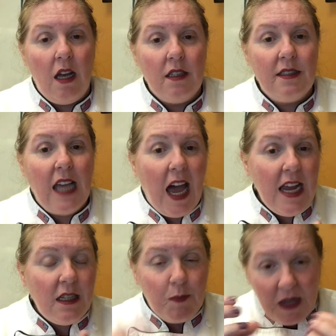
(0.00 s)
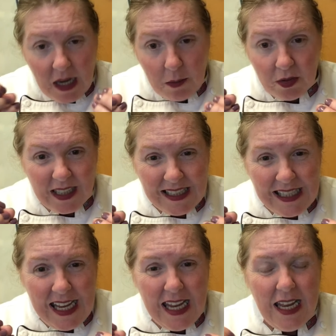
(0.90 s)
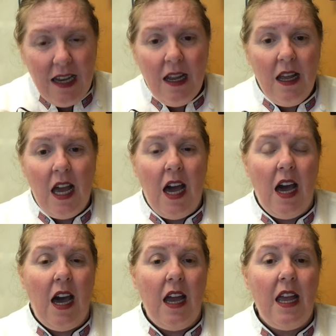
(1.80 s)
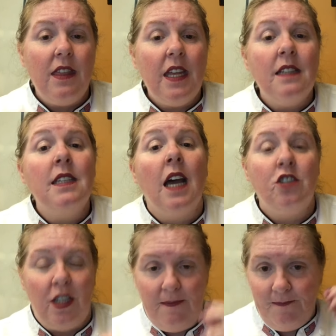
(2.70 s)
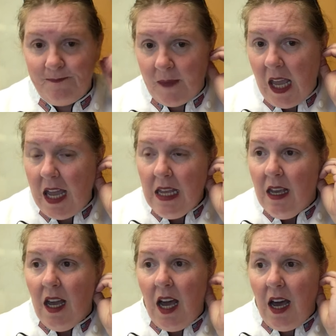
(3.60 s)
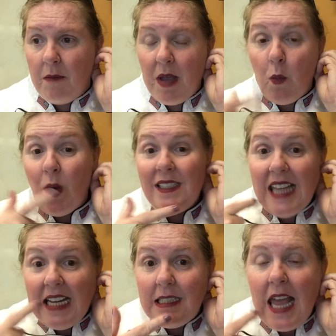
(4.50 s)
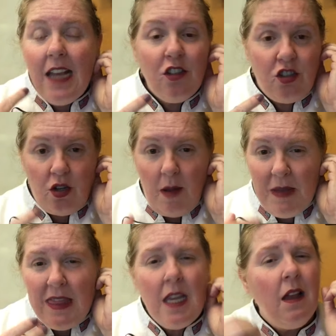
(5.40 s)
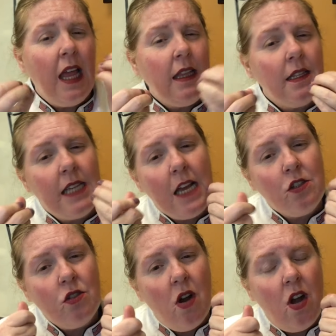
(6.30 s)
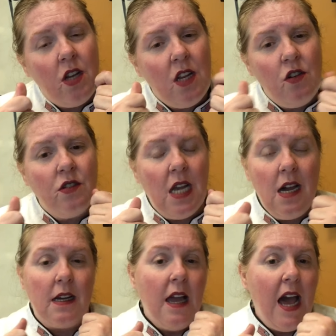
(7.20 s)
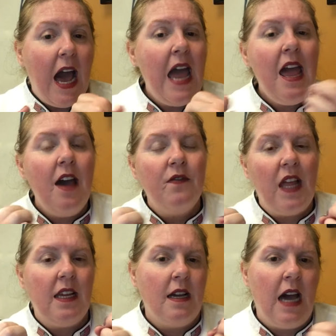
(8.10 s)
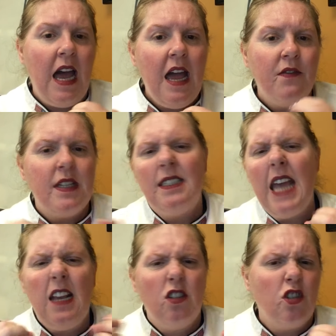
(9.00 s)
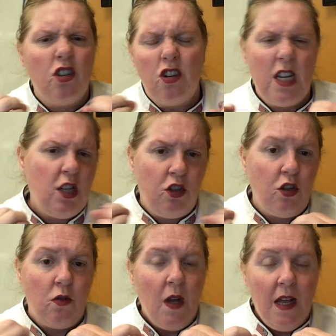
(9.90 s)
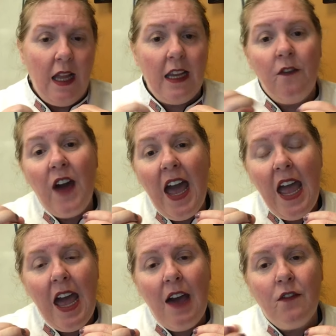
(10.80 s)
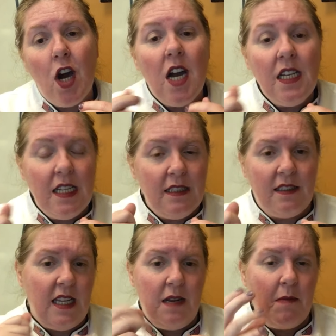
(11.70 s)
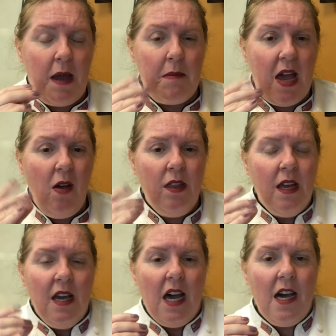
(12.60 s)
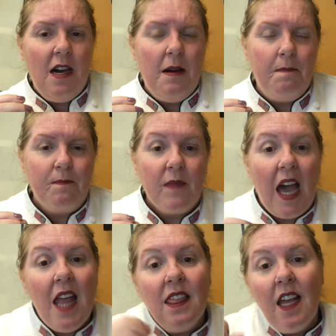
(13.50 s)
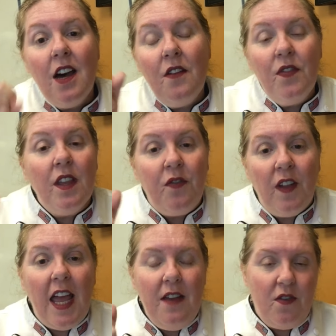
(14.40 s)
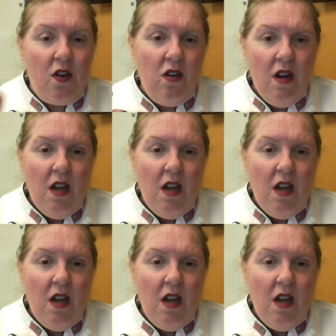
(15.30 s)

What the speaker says: Sight, being able to see it, and then touch it. Okay, and what's that texture? I mean, think of like the texture in your tongue. I have a texture issue. Like if I have onions in my mouth, I love the flavor